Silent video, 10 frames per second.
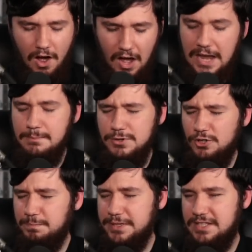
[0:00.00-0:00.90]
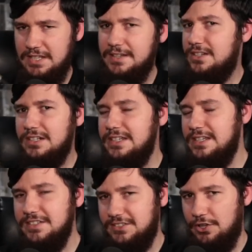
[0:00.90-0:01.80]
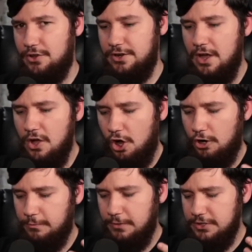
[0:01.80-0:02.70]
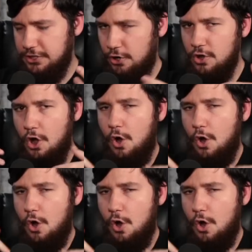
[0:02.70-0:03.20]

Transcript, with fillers: I'm not particularly concerned of, you know,